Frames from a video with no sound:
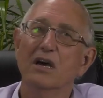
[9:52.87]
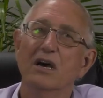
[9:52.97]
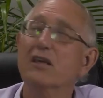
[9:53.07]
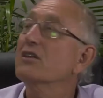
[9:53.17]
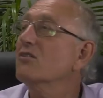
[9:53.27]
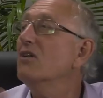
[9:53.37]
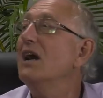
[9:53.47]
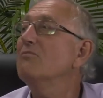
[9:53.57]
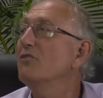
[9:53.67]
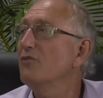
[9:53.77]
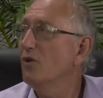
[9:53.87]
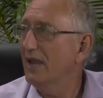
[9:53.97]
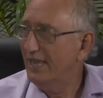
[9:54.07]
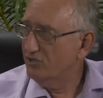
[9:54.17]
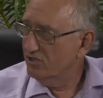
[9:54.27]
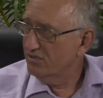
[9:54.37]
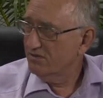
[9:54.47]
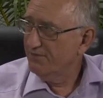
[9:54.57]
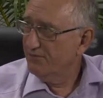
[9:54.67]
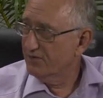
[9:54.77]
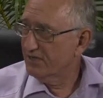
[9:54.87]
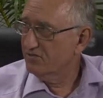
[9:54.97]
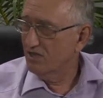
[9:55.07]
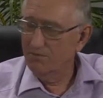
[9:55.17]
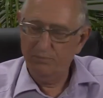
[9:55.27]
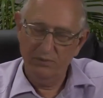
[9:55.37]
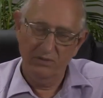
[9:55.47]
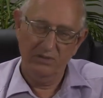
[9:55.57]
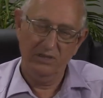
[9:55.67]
The Crime of All Ages, for example,